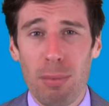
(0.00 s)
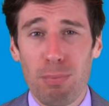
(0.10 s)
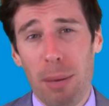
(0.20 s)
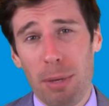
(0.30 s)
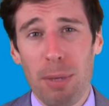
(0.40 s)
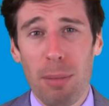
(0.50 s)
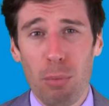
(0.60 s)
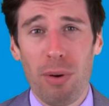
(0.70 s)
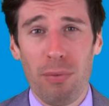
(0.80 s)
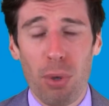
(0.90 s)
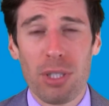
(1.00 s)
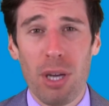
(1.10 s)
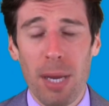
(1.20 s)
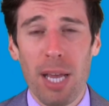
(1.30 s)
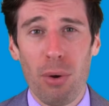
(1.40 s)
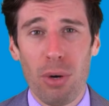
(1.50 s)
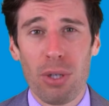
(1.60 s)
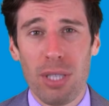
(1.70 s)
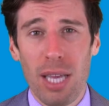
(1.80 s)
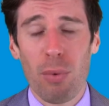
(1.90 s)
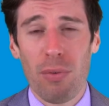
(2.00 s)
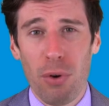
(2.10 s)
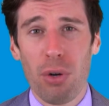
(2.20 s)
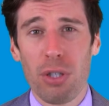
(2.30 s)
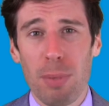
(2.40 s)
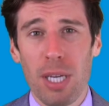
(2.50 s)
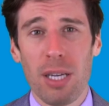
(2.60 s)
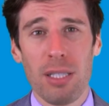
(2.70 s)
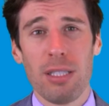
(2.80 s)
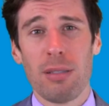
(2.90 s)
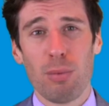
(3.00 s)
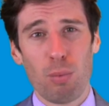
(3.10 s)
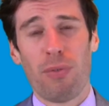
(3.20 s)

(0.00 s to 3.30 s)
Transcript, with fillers: probably be more for sale by owners than referrals because